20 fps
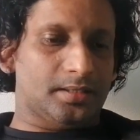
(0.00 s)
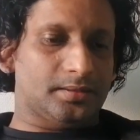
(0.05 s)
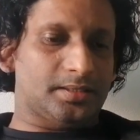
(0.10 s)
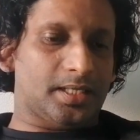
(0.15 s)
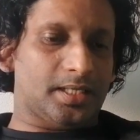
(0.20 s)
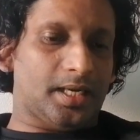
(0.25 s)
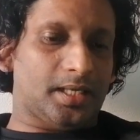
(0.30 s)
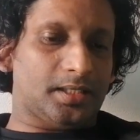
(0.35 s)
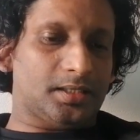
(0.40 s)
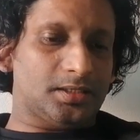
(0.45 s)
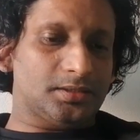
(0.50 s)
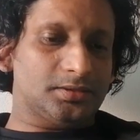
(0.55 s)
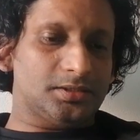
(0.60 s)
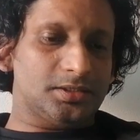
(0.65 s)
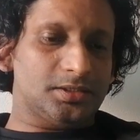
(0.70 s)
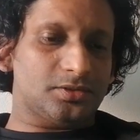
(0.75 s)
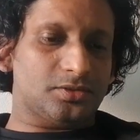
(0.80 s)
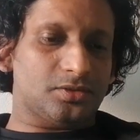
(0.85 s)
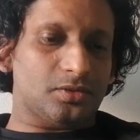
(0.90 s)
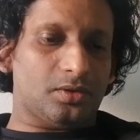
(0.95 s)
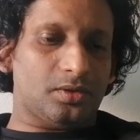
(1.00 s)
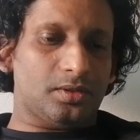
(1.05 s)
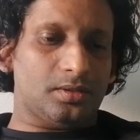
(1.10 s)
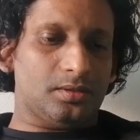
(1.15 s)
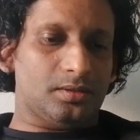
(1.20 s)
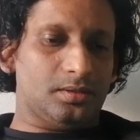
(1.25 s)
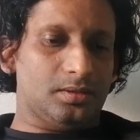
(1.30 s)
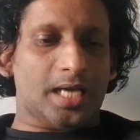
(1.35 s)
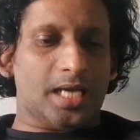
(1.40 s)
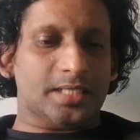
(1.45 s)
The energy stored
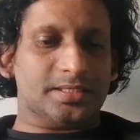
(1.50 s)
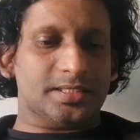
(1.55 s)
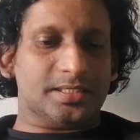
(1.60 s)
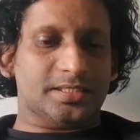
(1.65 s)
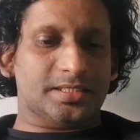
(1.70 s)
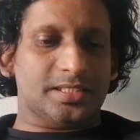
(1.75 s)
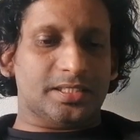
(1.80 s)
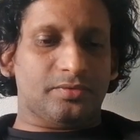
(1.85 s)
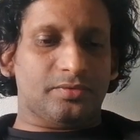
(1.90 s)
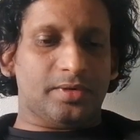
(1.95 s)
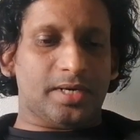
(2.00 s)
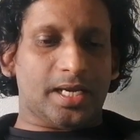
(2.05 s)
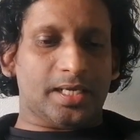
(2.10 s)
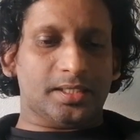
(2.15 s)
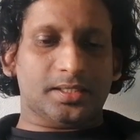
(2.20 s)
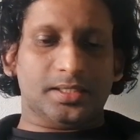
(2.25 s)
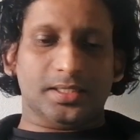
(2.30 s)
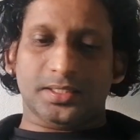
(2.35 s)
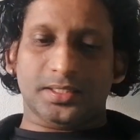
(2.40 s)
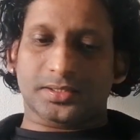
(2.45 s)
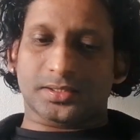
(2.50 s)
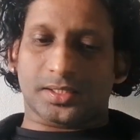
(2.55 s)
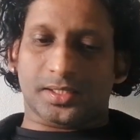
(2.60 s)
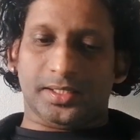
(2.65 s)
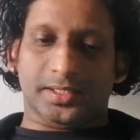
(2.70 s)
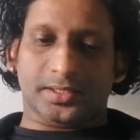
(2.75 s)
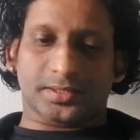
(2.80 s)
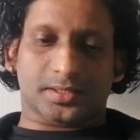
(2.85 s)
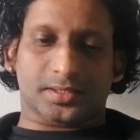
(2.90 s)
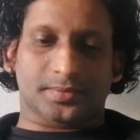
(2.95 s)
as a singularity is
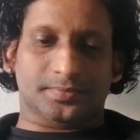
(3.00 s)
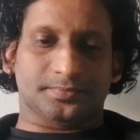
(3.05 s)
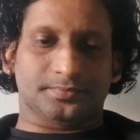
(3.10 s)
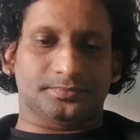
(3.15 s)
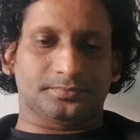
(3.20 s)
released.